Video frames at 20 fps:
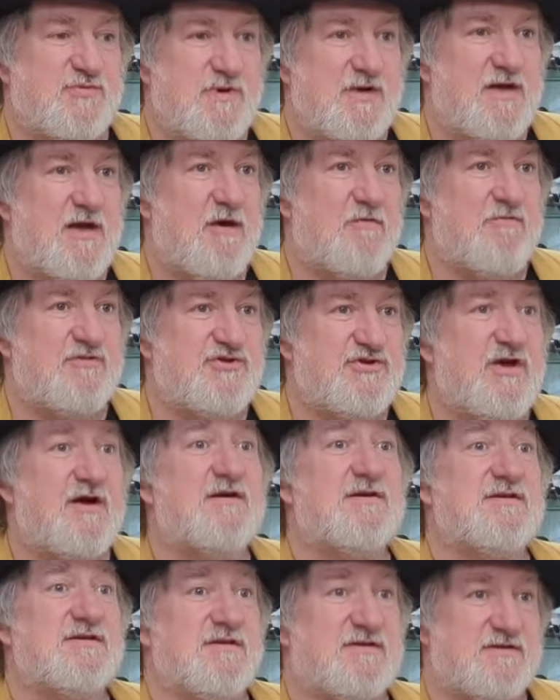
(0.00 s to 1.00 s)
to encourage
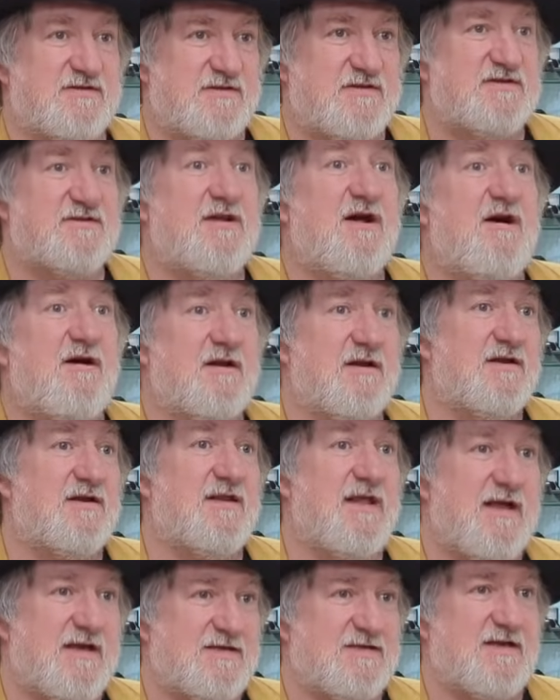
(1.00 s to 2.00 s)
youngsters to start
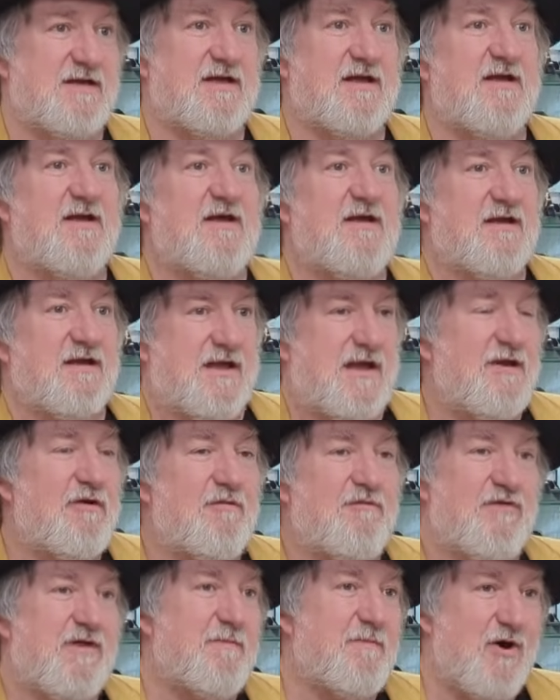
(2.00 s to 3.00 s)
collecting, get
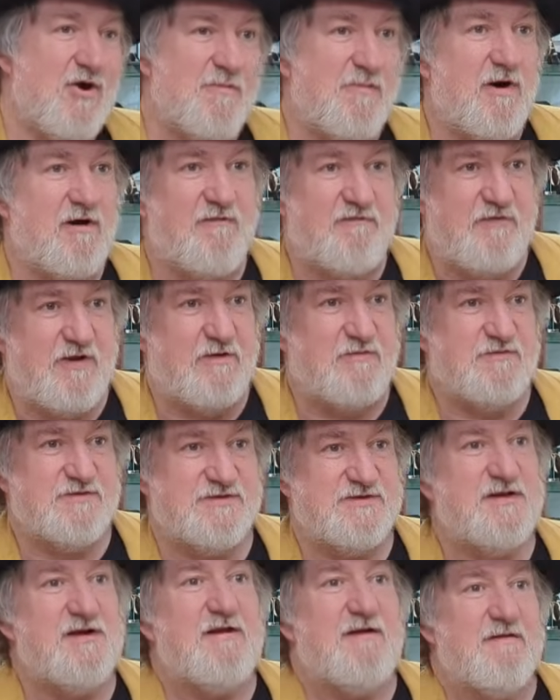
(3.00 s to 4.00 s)
off their mobile
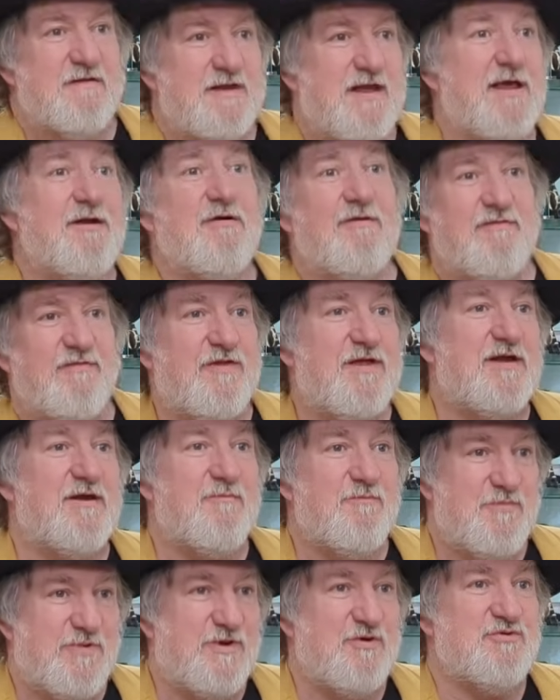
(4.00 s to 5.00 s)
phones, get off of their
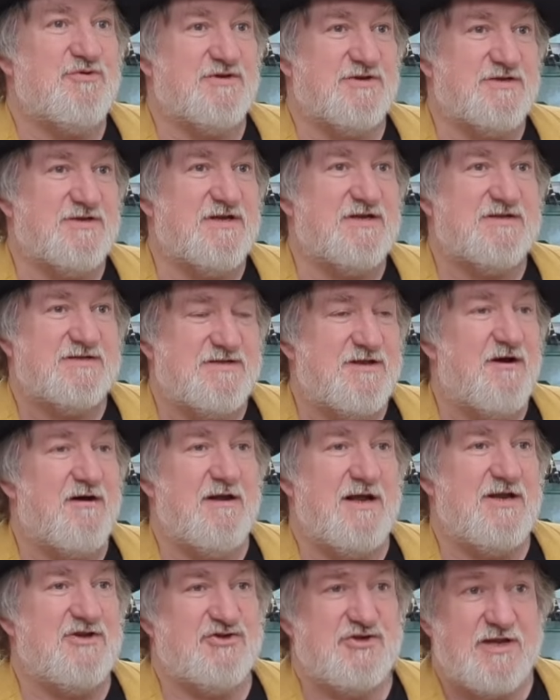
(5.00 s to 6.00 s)
computers, and start
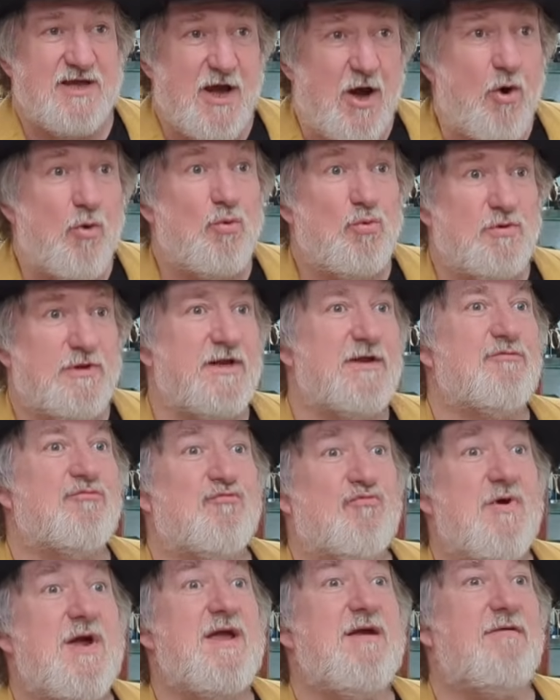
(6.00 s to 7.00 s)
actually
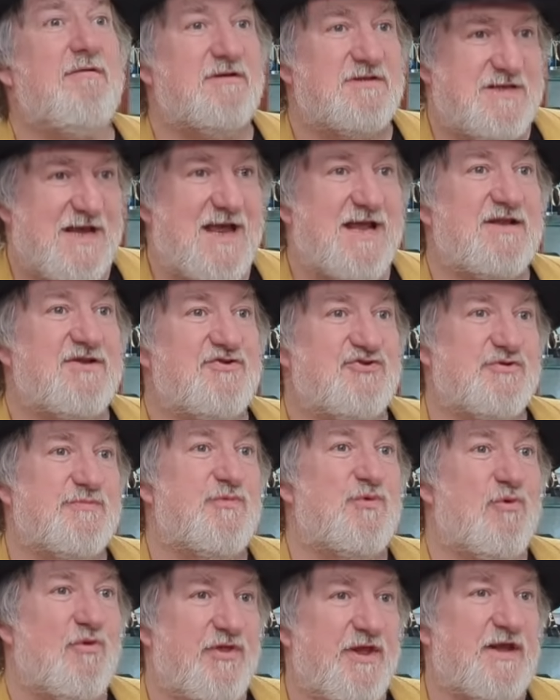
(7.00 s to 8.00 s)
holding real, tangible